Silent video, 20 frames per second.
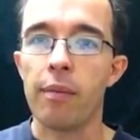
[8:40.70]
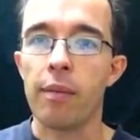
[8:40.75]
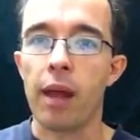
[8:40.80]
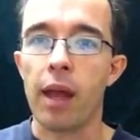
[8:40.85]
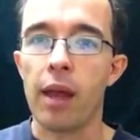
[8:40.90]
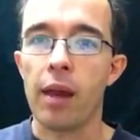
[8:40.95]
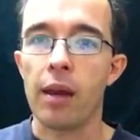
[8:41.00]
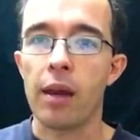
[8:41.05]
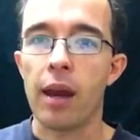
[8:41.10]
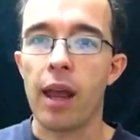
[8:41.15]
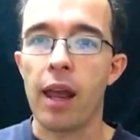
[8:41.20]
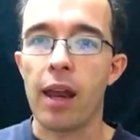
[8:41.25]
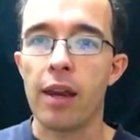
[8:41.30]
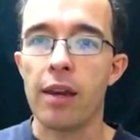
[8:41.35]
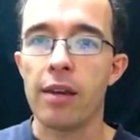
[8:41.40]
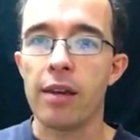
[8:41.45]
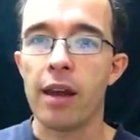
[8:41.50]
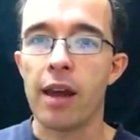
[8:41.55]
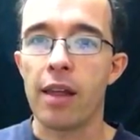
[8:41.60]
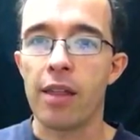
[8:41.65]

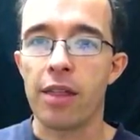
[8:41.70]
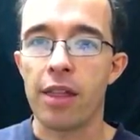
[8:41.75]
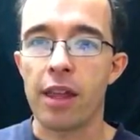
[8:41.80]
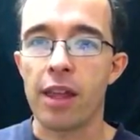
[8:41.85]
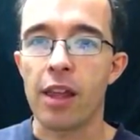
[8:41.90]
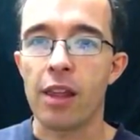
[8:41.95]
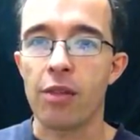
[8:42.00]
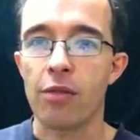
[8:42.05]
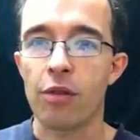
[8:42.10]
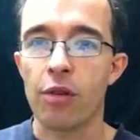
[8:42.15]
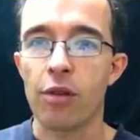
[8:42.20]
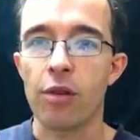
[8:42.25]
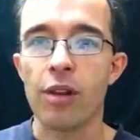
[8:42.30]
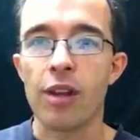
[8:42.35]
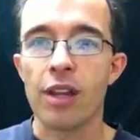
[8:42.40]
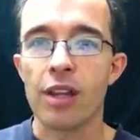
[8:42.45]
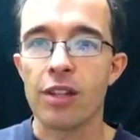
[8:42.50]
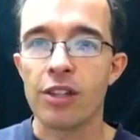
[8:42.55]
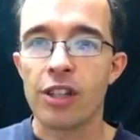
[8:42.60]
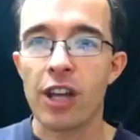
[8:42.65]
and thinking through
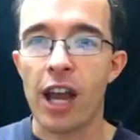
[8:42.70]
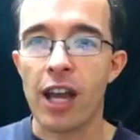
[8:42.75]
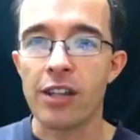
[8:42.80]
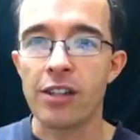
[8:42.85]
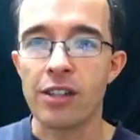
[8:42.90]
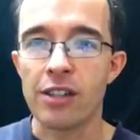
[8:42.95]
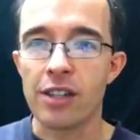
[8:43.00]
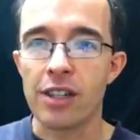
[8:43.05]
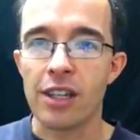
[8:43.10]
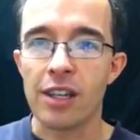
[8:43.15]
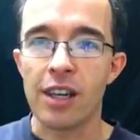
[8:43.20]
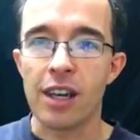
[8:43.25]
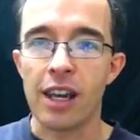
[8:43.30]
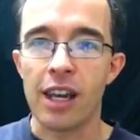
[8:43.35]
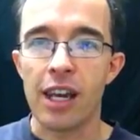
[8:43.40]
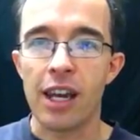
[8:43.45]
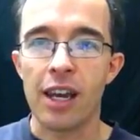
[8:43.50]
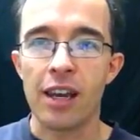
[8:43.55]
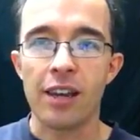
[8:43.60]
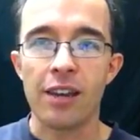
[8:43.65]
changes
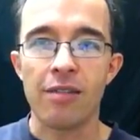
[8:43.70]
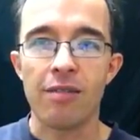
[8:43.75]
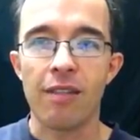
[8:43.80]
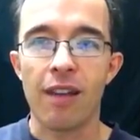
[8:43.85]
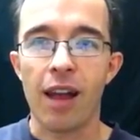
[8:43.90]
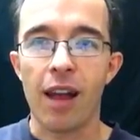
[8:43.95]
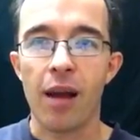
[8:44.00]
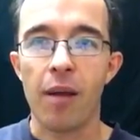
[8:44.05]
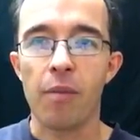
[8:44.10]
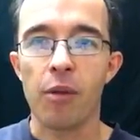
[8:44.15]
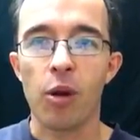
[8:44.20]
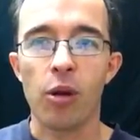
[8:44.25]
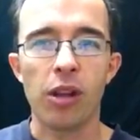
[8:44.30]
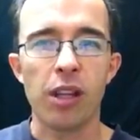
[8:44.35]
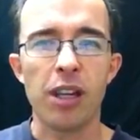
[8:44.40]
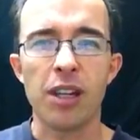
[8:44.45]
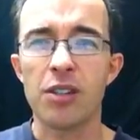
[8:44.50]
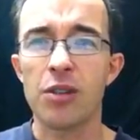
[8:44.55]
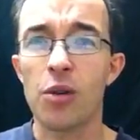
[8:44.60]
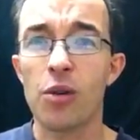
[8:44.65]
in
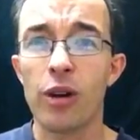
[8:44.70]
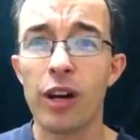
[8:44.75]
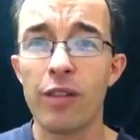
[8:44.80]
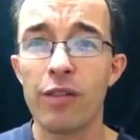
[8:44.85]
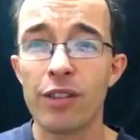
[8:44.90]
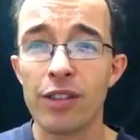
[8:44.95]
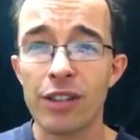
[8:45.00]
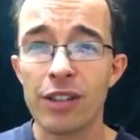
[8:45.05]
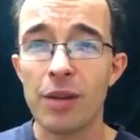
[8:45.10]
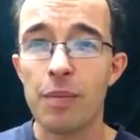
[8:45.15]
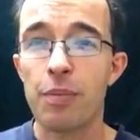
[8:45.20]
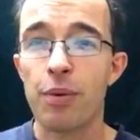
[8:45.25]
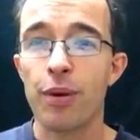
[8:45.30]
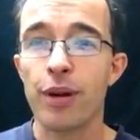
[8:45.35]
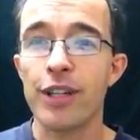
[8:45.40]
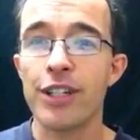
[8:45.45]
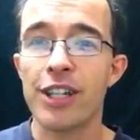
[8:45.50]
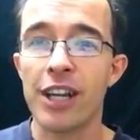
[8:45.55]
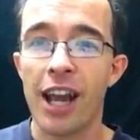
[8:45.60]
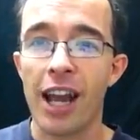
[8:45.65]
godliness, or even just
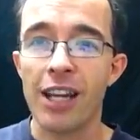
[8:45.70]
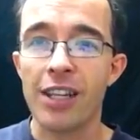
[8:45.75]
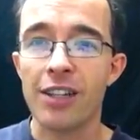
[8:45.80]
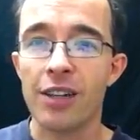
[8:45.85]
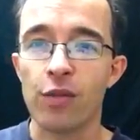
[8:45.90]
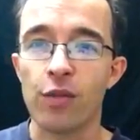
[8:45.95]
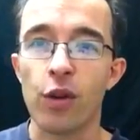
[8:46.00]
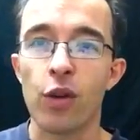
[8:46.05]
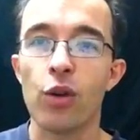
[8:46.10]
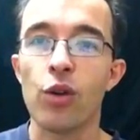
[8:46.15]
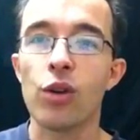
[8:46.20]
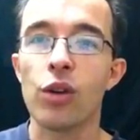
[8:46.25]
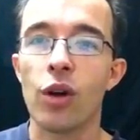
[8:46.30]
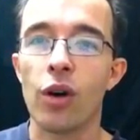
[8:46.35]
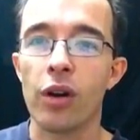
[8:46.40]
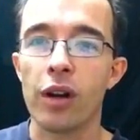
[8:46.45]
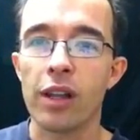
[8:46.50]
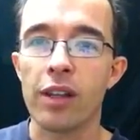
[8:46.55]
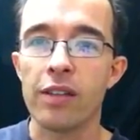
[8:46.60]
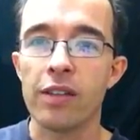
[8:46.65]
appreciation for who
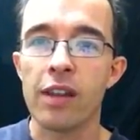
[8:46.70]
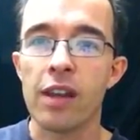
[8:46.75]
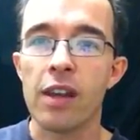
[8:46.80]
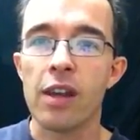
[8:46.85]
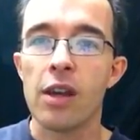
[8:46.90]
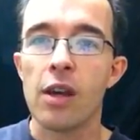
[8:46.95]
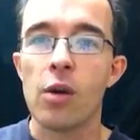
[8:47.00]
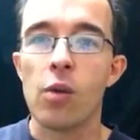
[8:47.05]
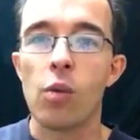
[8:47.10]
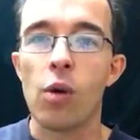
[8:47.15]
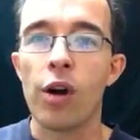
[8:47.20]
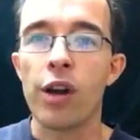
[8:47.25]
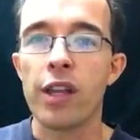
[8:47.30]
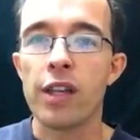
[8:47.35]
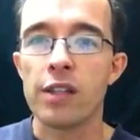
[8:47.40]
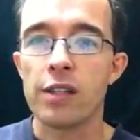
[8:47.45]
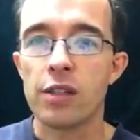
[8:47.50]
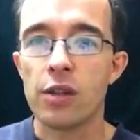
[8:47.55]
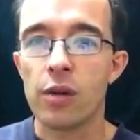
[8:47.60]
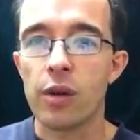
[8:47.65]
God is, what
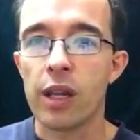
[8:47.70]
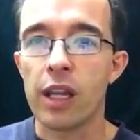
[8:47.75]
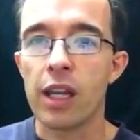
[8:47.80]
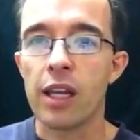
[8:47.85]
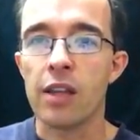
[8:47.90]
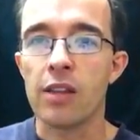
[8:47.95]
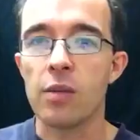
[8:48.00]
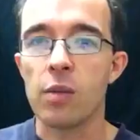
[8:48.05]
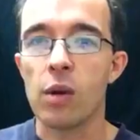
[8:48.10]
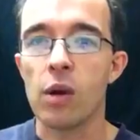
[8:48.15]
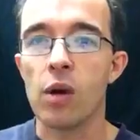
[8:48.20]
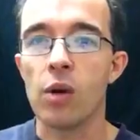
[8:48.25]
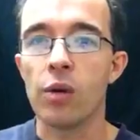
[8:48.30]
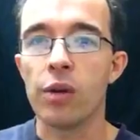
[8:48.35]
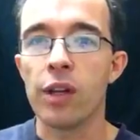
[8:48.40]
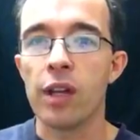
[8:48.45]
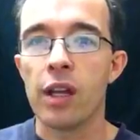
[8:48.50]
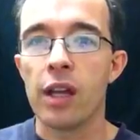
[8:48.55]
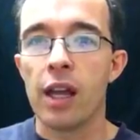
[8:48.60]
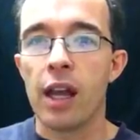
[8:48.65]
He's doing in His
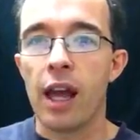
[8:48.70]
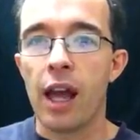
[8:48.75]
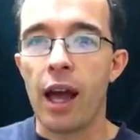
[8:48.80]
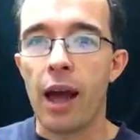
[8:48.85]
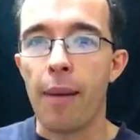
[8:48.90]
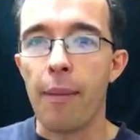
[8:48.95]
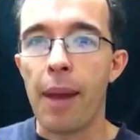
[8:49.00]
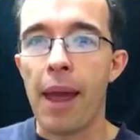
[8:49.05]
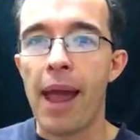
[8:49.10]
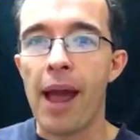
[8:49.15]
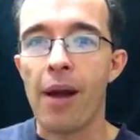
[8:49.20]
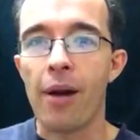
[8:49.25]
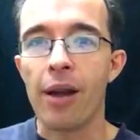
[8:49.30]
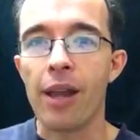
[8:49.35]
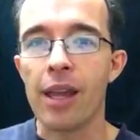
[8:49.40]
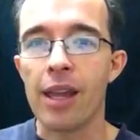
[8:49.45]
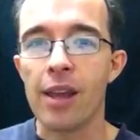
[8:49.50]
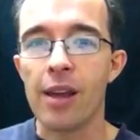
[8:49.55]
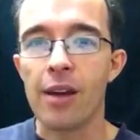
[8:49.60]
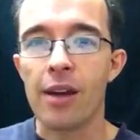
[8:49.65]
world, how
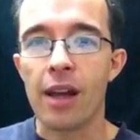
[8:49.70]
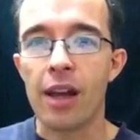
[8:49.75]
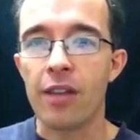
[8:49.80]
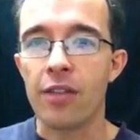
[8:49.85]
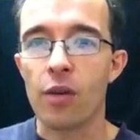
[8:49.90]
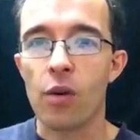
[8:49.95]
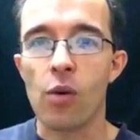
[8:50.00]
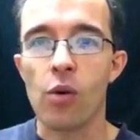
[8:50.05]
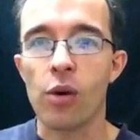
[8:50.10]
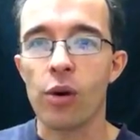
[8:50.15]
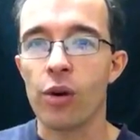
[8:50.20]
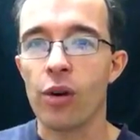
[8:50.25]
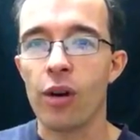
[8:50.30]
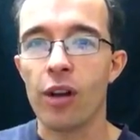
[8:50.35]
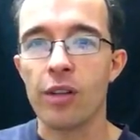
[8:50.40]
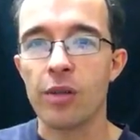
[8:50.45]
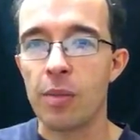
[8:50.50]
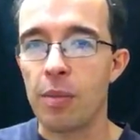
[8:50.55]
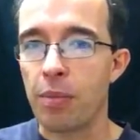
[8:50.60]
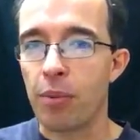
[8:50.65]
He has
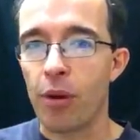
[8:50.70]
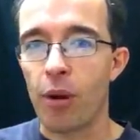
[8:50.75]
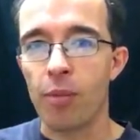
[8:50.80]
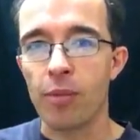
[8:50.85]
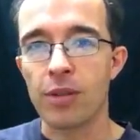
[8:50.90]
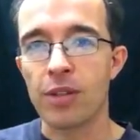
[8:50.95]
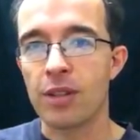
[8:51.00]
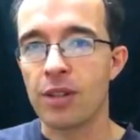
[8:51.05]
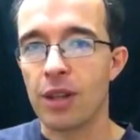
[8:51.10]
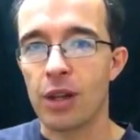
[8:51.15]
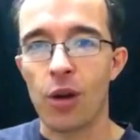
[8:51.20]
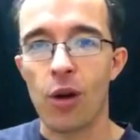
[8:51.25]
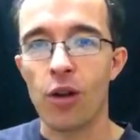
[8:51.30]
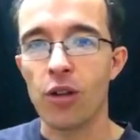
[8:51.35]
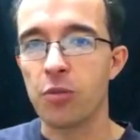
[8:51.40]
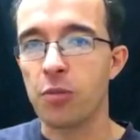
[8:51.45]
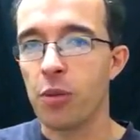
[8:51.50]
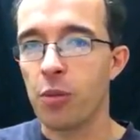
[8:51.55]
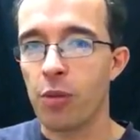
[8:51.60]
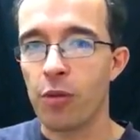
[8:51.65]
organised and promised the
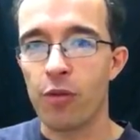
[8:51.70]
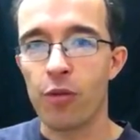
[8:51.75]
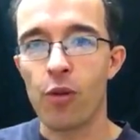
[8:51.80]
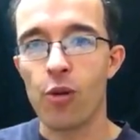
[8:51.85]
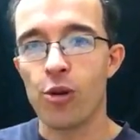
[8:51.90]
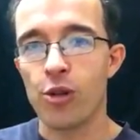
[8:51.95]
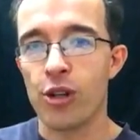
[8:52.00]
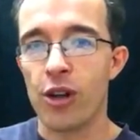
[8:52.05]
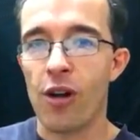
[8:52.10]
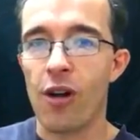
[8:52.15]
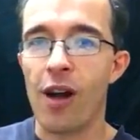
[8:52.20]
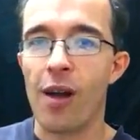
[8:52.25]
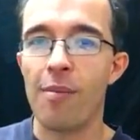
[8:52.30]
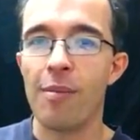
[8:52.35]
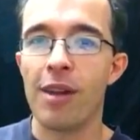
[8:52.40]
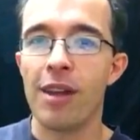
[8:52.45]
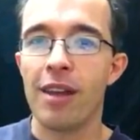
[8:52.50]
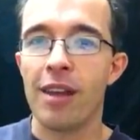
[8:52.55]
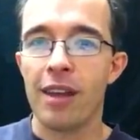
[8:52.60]
gospel before time.